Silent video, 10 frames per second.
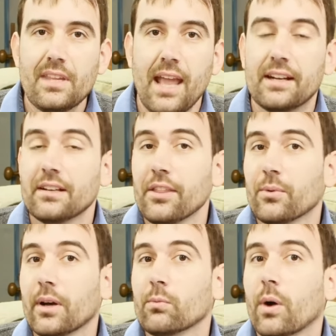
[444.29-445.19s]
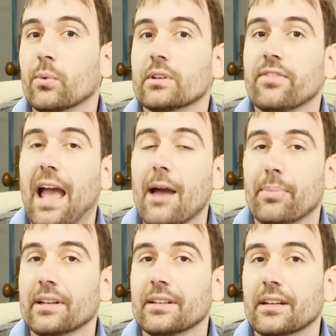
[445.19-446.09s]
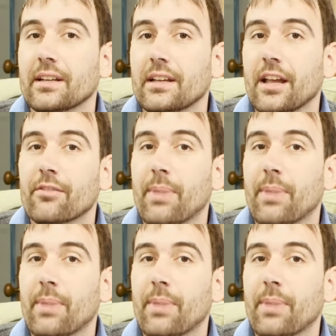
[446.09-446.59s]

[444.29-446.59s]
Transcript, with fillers: And another one, what would have happened if